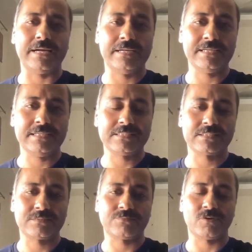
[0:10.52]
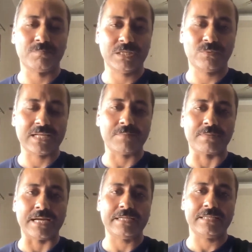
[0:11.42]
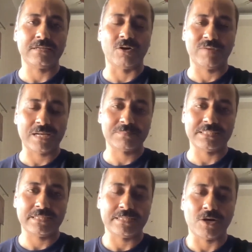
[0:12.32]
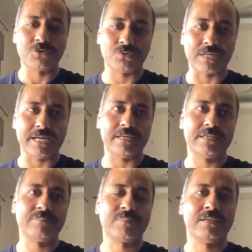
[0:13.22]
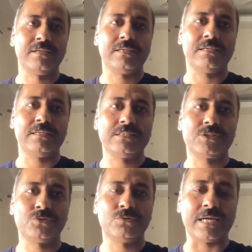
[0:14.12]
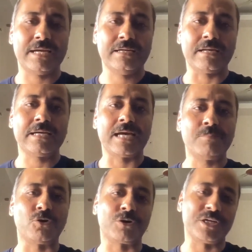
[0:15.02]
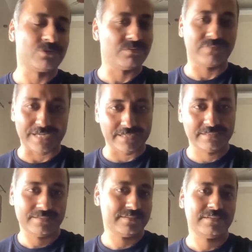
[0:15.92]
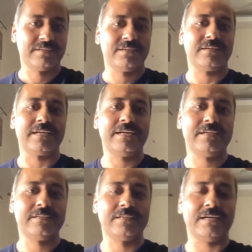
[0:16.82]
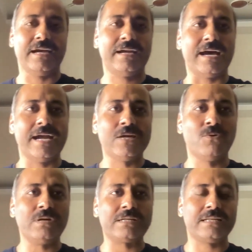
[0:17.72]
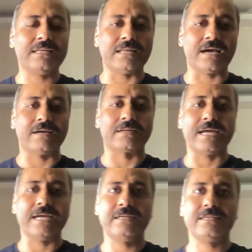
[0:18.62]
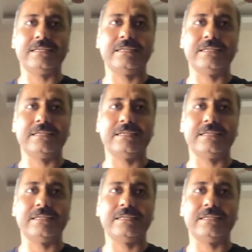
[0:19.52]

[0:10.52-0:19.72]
ideas for me when I'm writing or when I'm sitting down to write is to write like I'm talking to a friend, right? And I don't really write